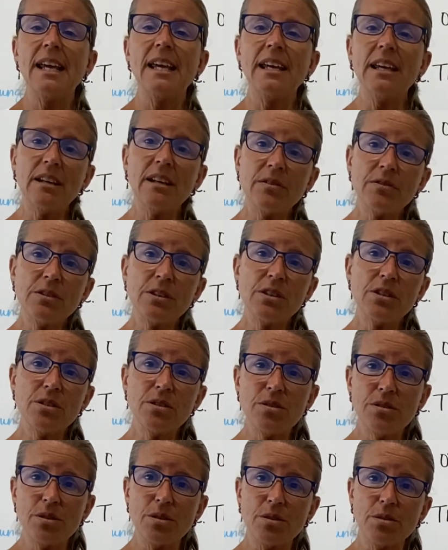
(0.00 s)
If you
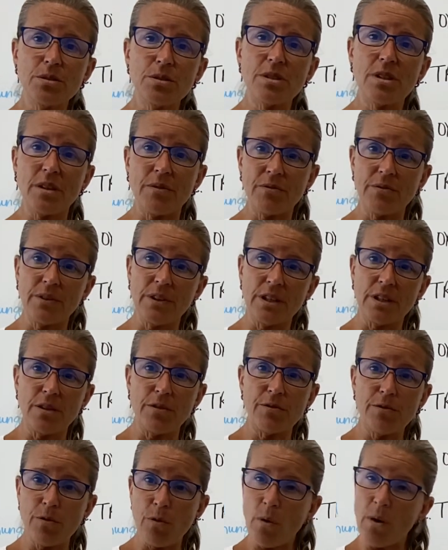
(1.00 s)
use the little
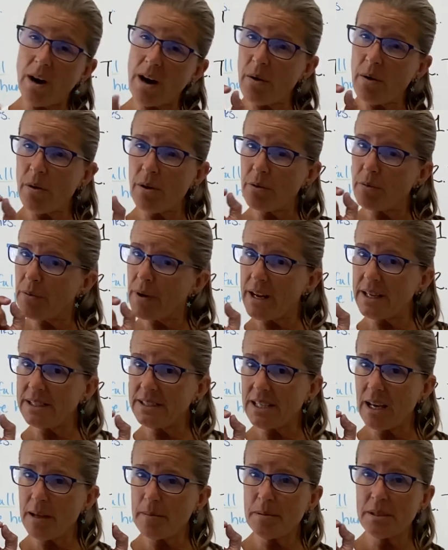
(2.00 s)
4-hour red
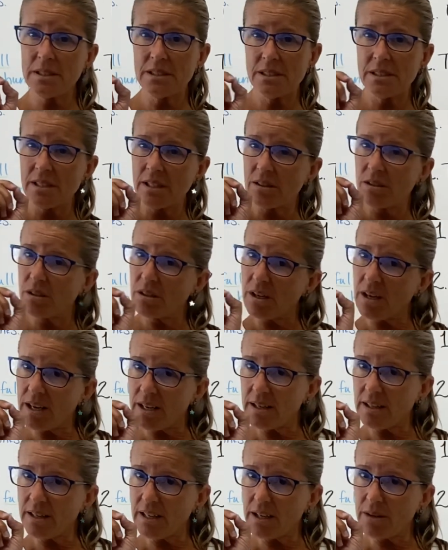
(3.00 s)
tablets that look
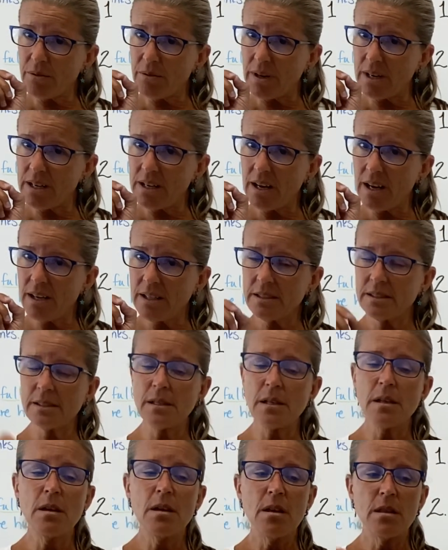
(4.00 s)
kind of like Red Hots,
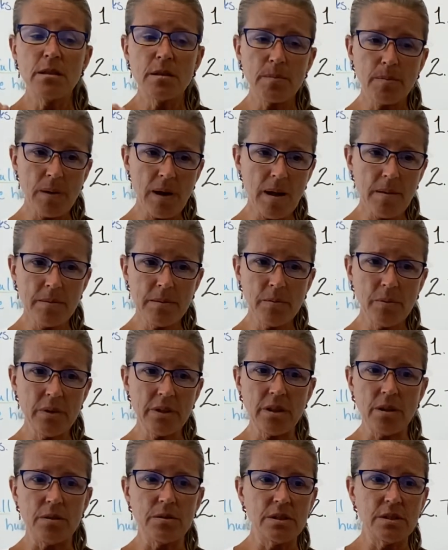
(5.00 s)
The problem with
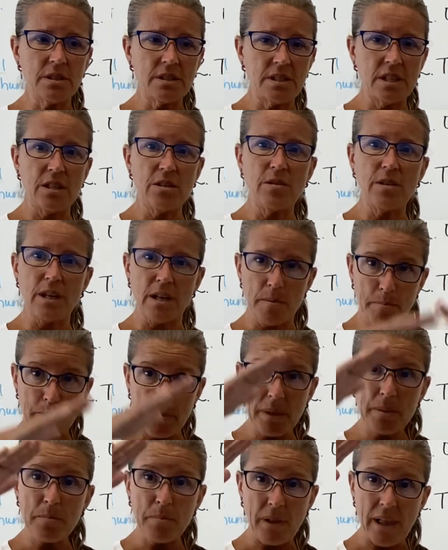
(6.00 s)
those is that you get a
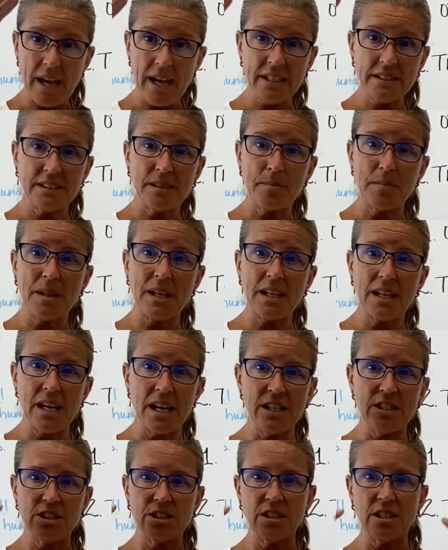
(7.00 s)
big blast of
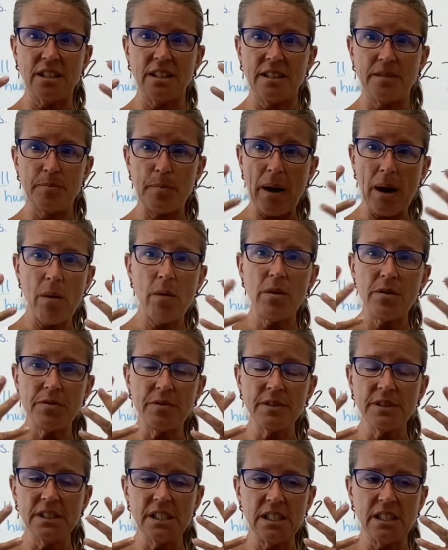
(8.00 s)
medication and
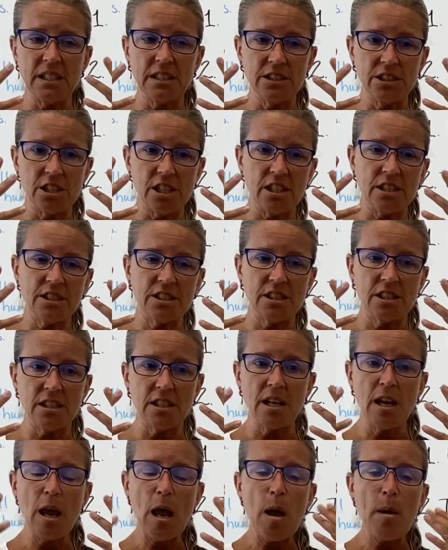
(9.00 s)
powerful decongestion,
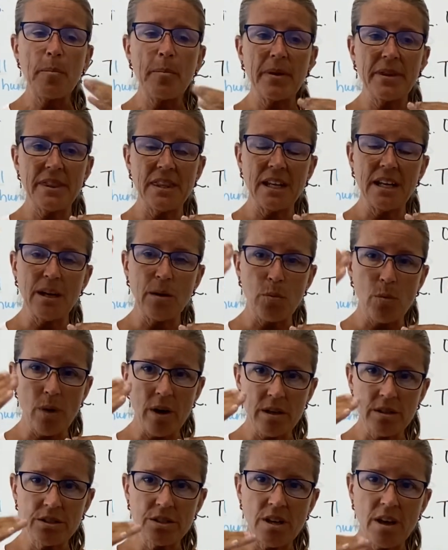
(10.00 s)
but then it wears